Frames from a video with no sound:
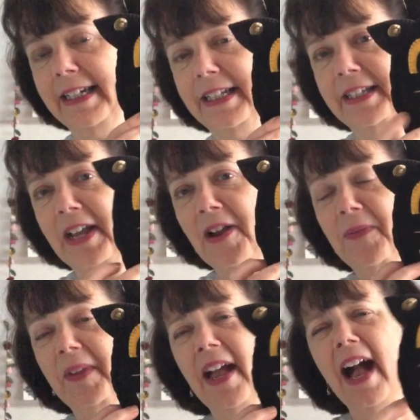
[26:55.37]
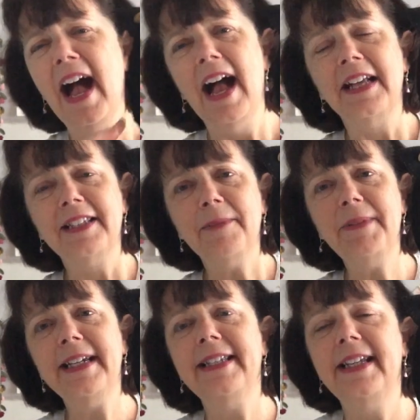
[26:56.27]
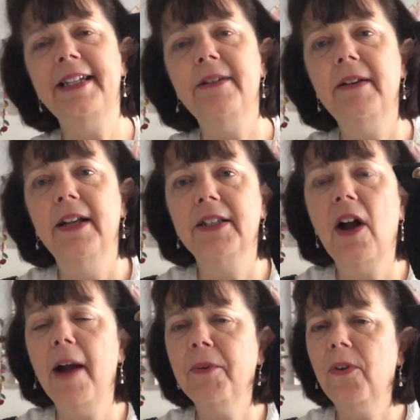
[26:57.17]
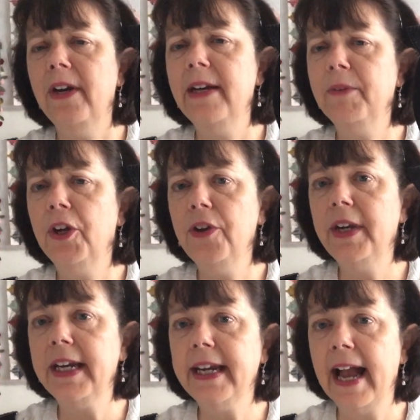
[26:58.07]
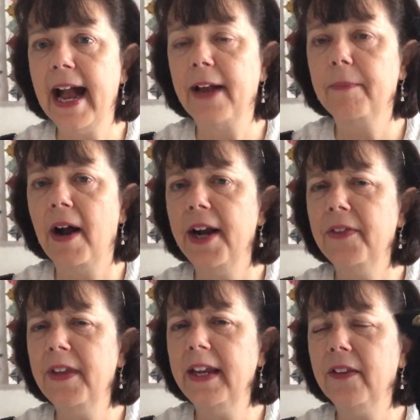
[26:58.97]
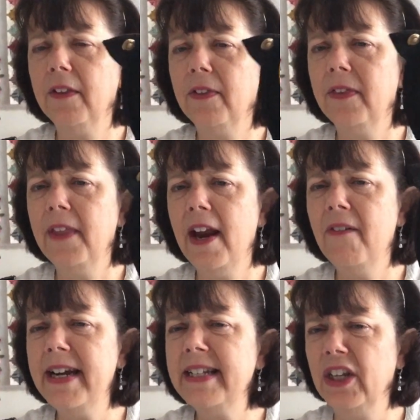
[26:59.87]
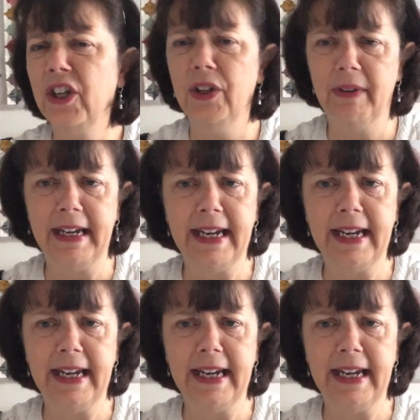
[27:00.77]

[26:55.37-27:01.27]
So somebody said so I'm calling him Kooky Cat, but I think there is a Kooky